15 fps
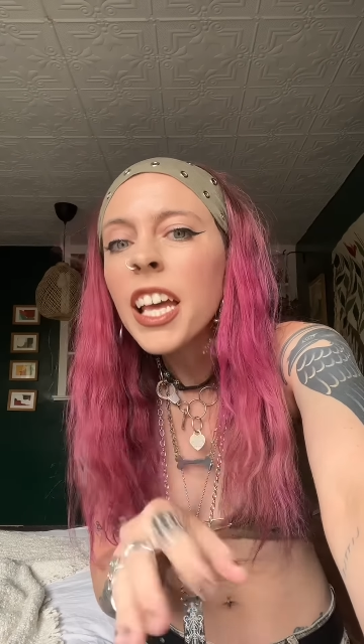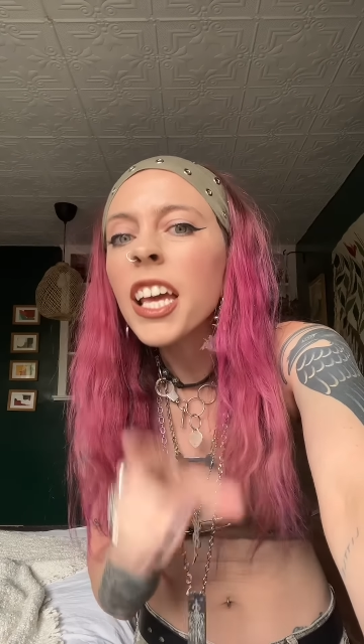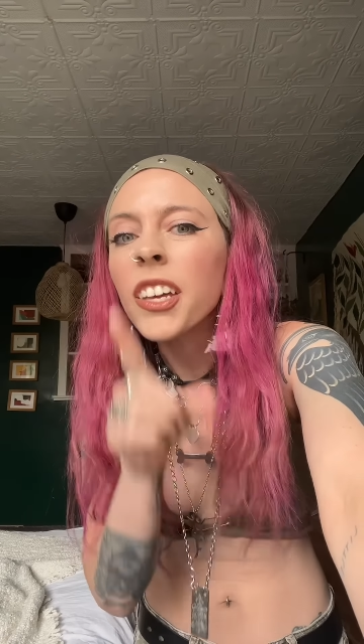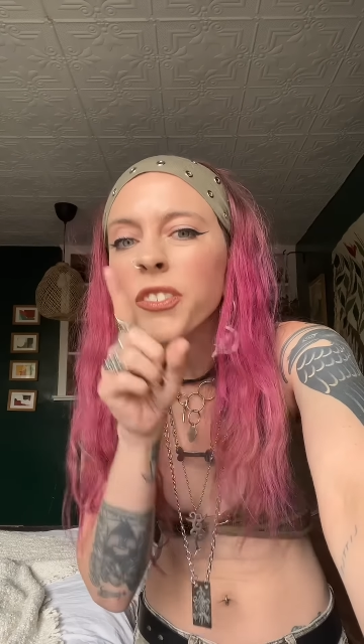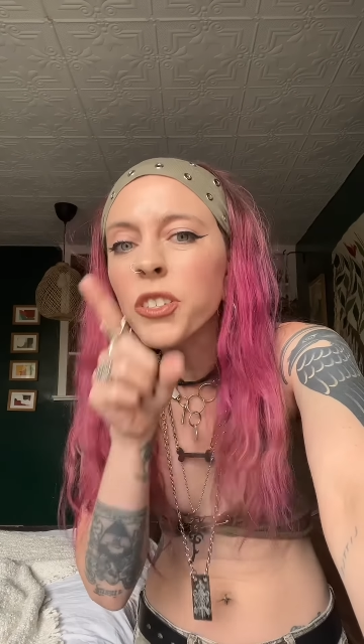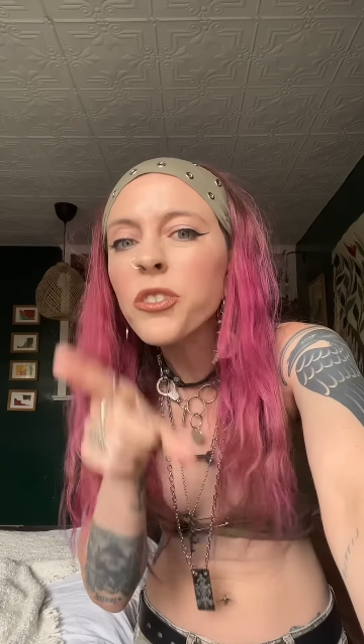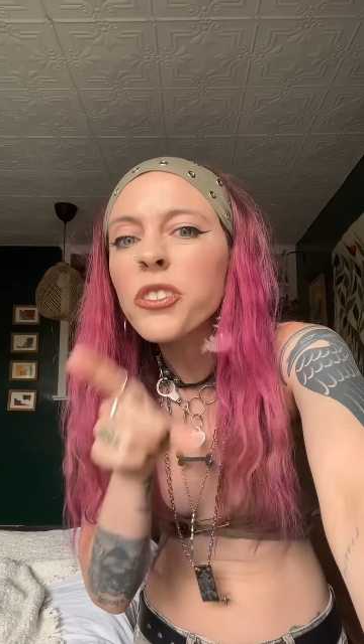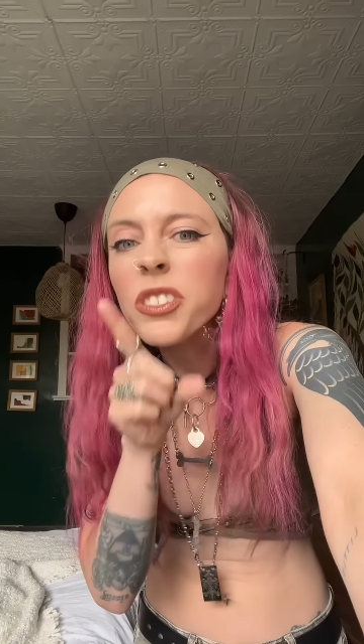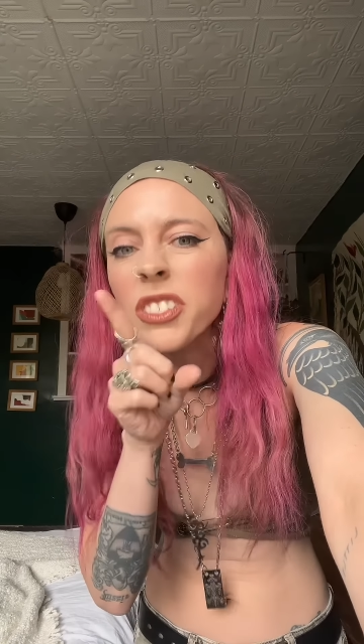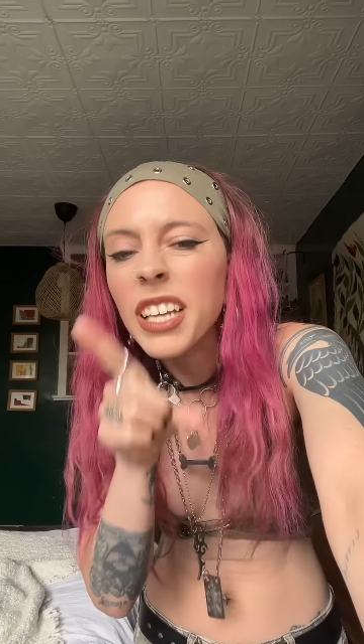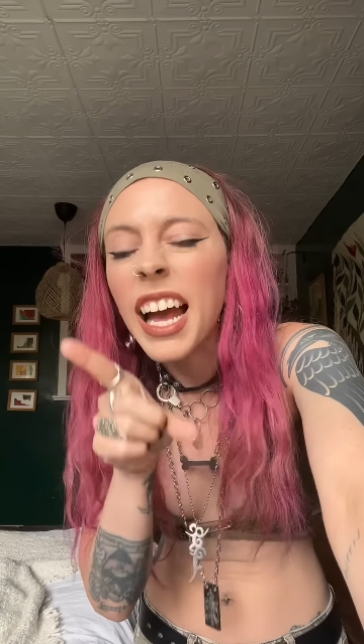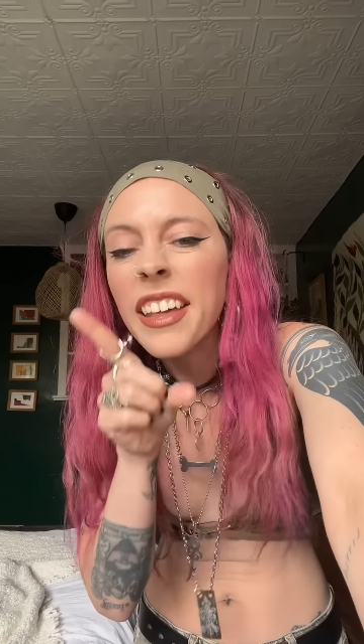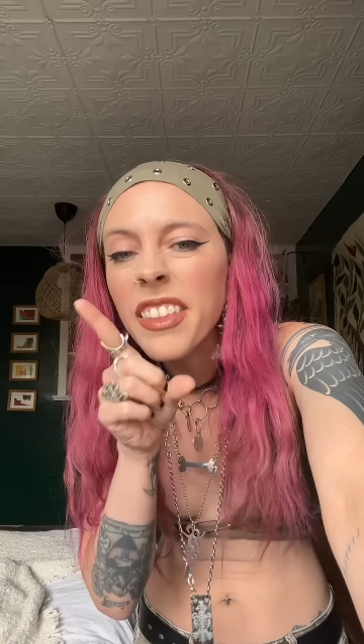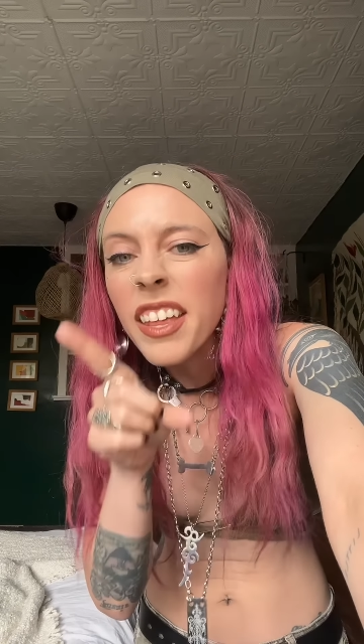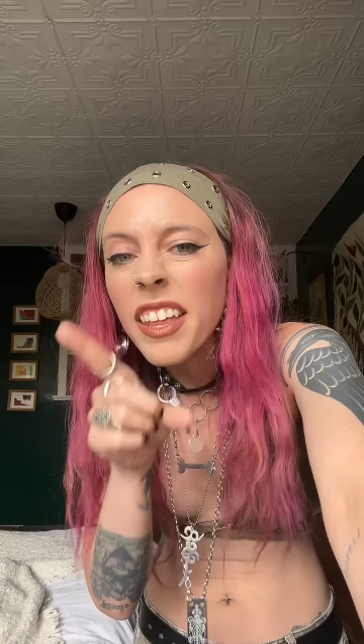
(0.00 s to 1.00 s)
if you just
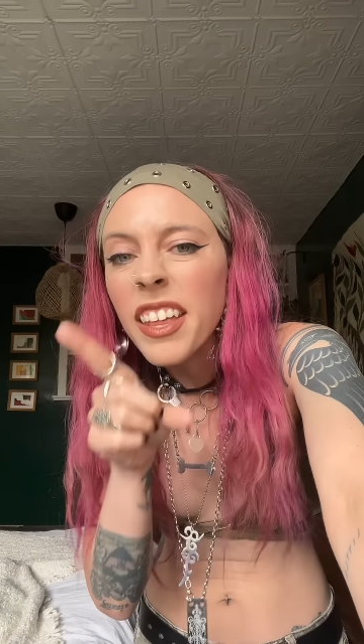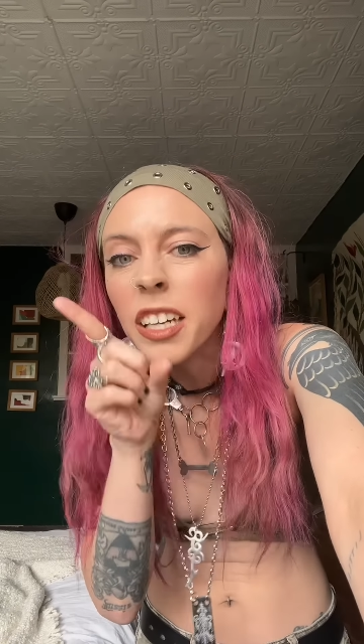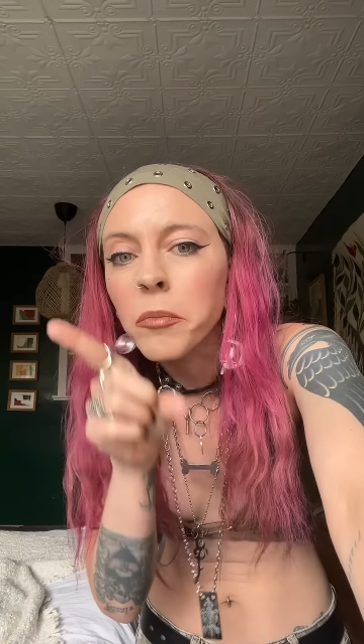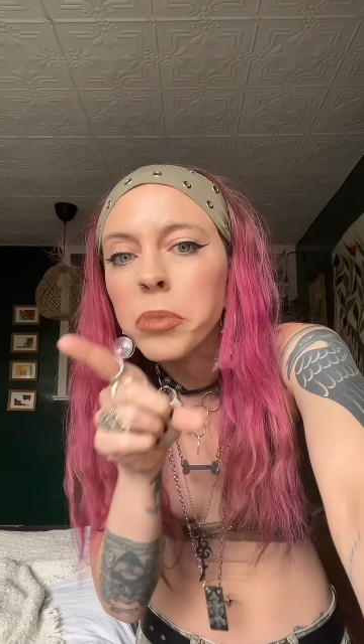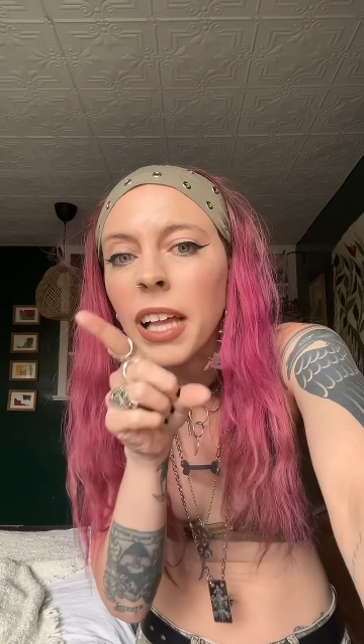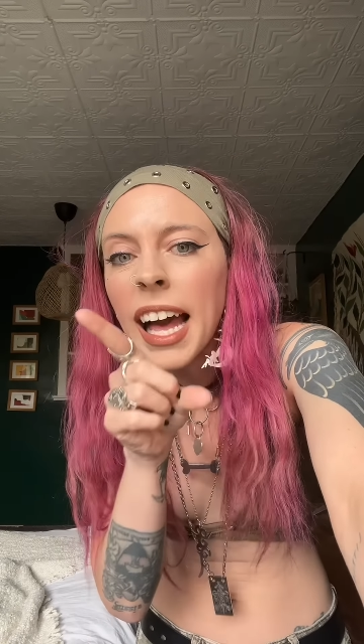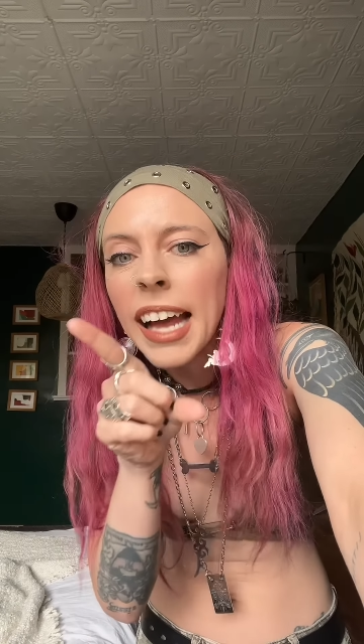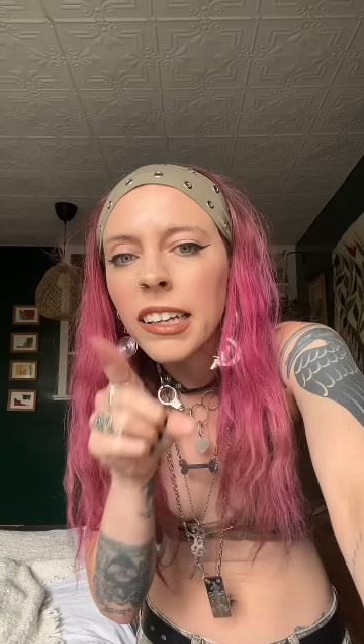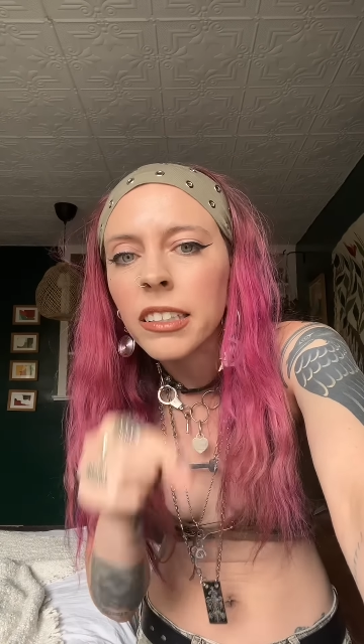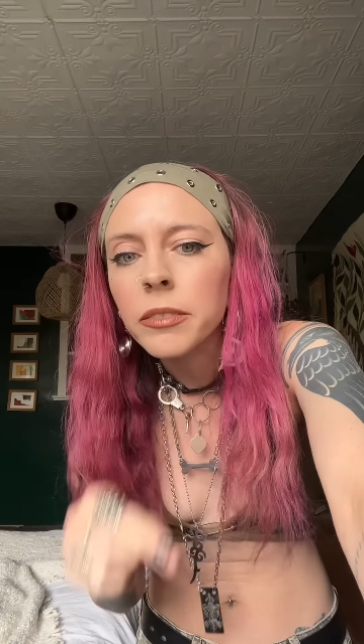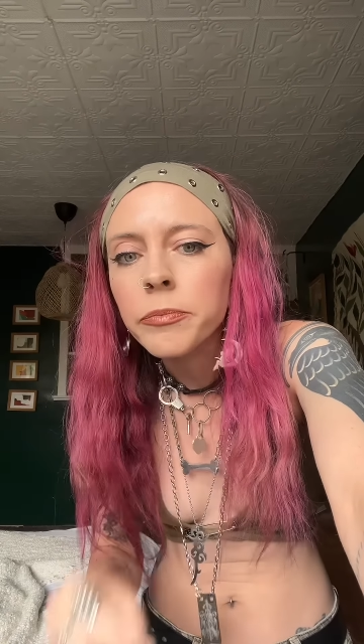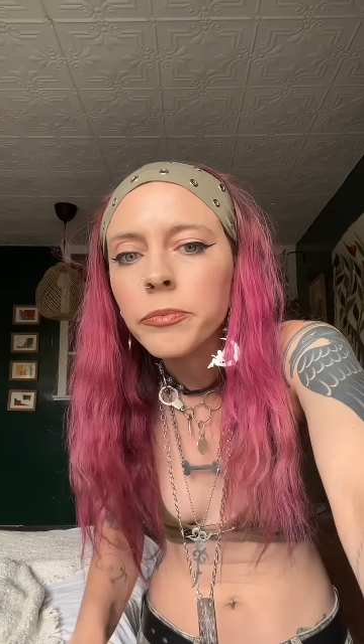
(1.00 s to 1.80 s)
dye that thing black.